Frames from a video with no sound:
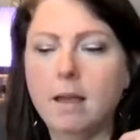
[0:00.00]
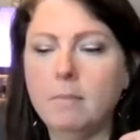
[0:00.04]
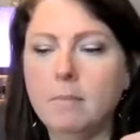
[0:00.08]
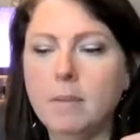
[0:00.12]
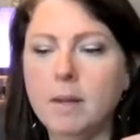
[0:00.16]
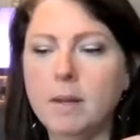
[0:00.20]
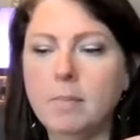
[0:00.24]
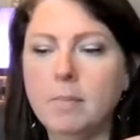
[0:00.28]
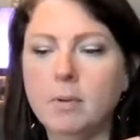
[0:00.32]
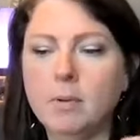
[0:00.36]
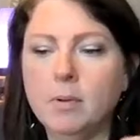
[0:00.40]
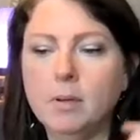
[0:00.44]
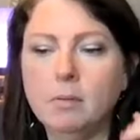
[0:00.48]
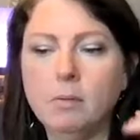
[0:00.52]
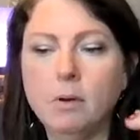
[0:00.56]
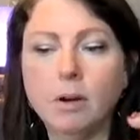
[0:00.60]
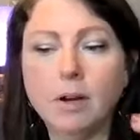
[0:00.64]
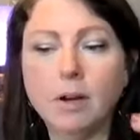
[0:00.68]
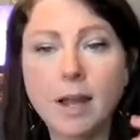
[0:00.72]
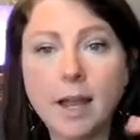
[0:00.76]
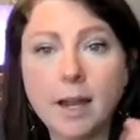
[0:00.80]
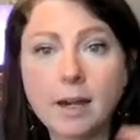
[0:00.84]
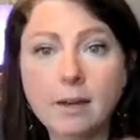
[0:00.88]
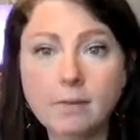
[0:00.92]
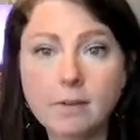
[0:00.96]
People who are
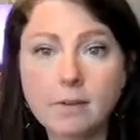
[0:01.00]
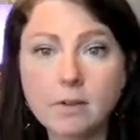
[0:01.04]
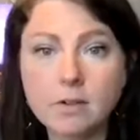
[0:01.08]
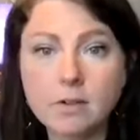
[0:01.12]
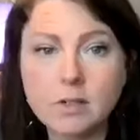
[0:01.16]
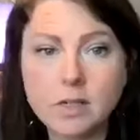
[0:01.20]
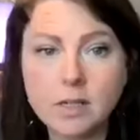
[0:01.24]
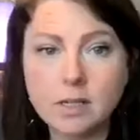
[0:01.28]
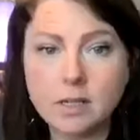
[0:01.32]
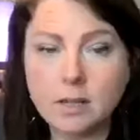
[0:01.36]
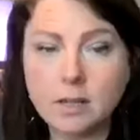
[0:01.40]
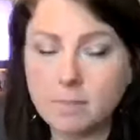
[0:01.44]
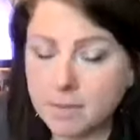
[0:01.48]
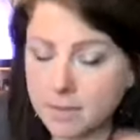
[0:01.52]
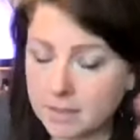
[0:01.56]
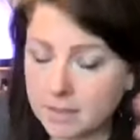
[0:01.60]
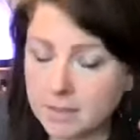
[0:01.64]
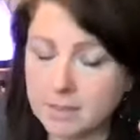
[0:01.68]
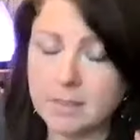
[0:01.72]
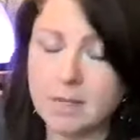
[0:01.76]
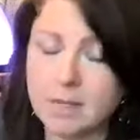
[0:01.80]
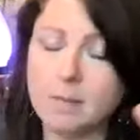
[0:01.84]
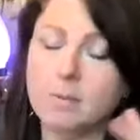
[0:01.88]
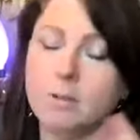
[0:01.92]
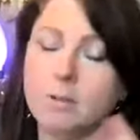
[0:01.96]
kind of interested in the
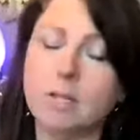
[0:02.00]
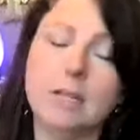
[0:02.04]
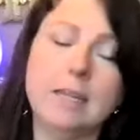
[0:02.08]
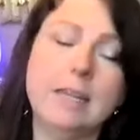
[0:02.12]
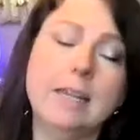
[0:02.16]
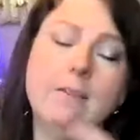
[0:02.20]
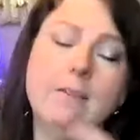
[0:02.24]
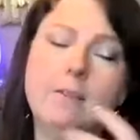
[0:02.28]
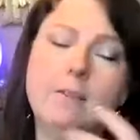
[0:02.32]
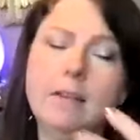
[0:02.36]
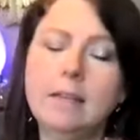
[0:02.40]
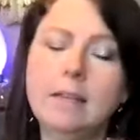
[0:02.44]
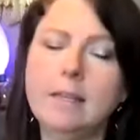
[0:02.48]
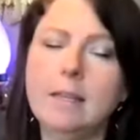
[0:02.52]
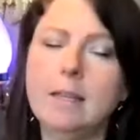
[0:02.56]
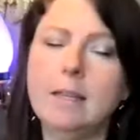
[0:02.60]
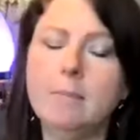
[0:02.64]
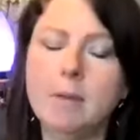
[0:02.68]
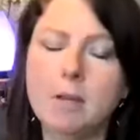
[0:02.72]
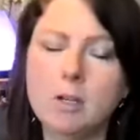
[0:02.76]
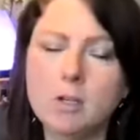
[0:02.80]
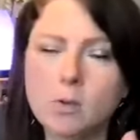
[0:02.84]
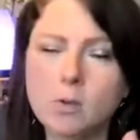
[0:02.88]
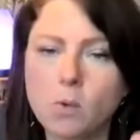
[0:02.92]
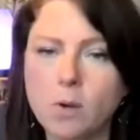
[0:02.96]
business opportunity, giving them
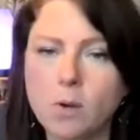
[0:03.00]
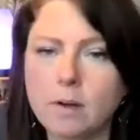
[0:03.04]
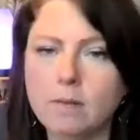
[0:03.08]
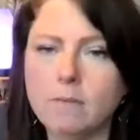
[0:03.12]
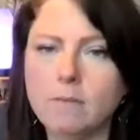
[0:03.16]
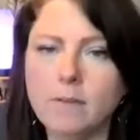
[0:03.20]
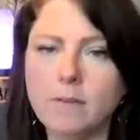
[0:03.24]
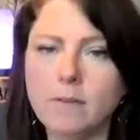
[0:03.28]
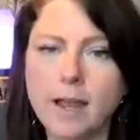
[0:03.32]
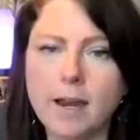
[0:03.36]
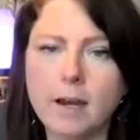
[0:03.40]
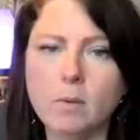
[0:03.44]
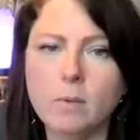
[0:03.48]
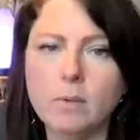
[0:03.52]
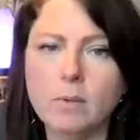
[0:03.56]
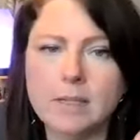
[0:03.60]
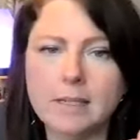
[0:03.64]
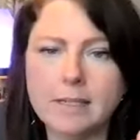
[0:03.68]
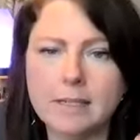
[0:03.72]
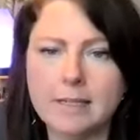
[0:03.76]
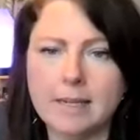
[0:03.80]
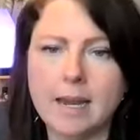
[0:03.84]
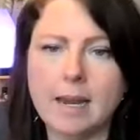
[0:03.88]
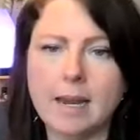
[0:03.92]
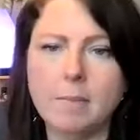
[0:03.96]
a join flyer with a
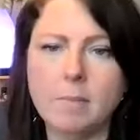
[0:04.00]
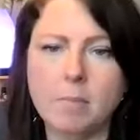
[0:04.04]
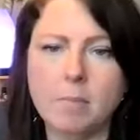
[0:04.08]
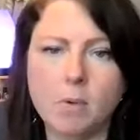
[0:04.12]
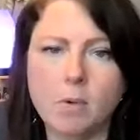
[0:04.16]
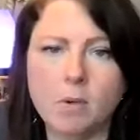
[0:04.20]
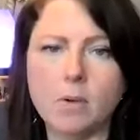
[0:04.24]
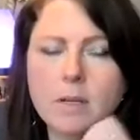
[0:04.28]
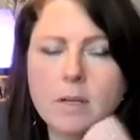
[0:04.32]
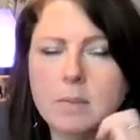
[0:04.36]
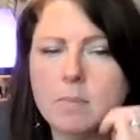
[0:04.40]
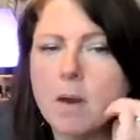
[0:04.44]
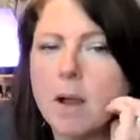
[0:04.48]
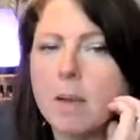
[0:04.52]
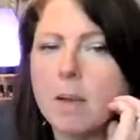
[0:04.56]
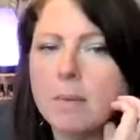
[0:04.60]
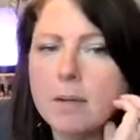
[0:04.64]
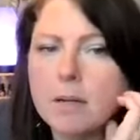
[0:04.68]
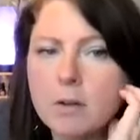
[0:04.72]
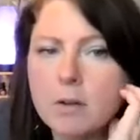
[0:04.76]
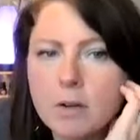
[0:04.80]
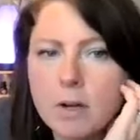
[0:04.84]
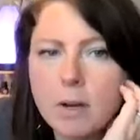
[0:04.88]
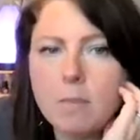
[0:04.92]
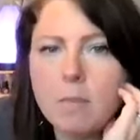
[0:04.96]
sample is probably
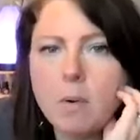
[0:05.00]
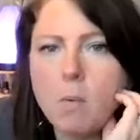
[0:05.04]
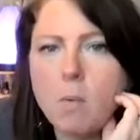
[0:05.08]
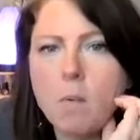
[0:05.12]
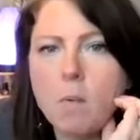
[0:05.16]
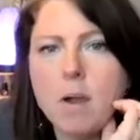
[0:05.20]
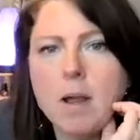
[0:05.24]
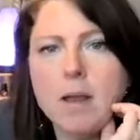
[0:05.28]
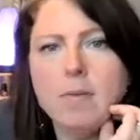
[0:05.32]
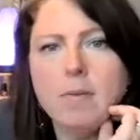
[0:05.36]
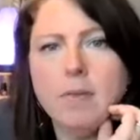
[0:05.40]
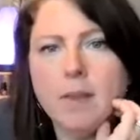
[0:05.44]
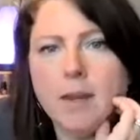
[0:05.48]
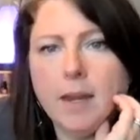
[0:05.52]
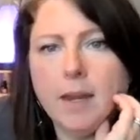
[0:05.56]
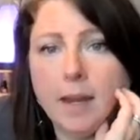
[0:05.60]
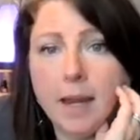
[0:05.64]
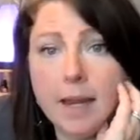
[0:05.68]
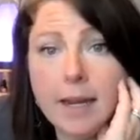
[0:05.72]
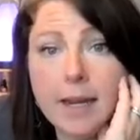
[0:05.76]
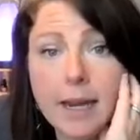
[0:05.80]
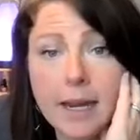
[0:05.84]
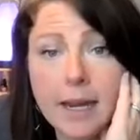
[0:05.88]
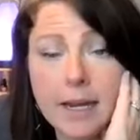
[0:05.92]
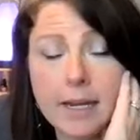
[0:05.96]
your number one thing,
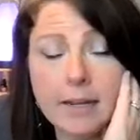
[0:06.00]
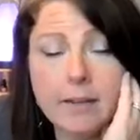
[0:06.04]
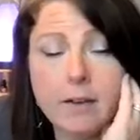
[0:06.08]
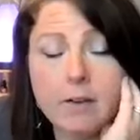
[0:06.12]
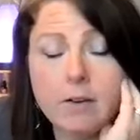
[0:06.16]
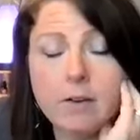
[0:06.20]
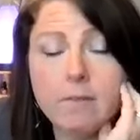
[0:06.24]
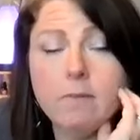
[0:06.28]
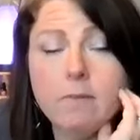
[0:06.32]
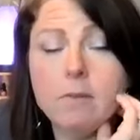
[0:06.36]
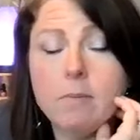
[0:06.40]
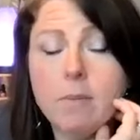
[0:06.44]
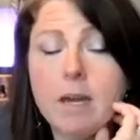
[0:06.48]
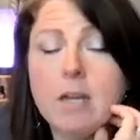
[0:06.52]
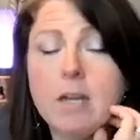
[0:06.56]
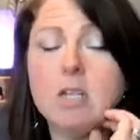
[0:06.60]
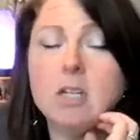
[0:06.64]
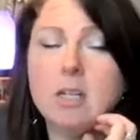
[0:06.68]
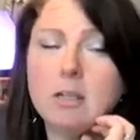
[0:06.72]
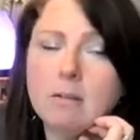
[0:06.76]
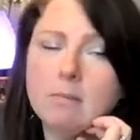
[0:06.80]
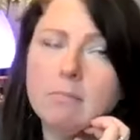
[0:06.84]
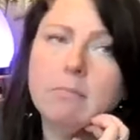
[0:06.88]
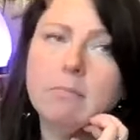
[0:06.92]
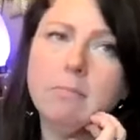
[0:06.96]
and getting their
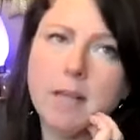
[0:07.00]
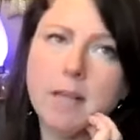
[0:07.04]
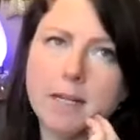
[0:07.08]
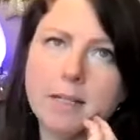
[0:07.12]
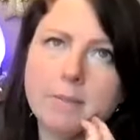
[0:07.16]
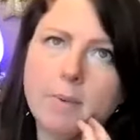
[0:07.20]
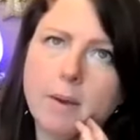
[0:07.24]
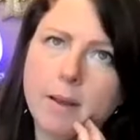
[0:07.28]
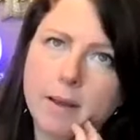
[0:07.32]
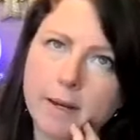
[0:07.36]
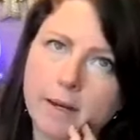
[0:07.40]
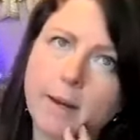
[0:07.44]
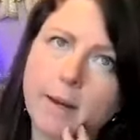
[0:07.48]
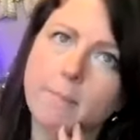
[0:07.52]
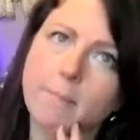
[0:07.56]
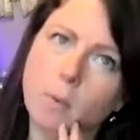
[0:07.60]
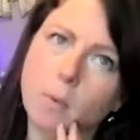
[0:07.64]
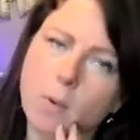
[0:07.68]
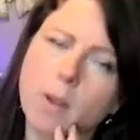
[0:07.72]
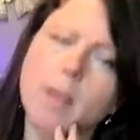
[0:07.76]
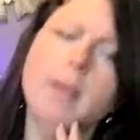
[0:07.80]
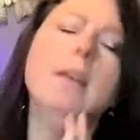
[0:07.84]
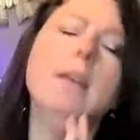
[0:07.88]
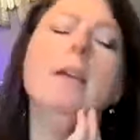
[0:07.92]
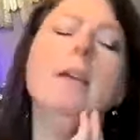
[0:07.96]
information. That's probably number
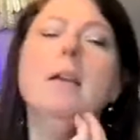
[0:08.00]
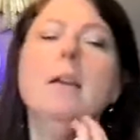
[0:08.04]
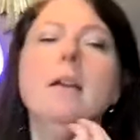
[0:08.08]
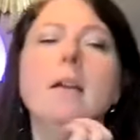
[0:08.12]
one.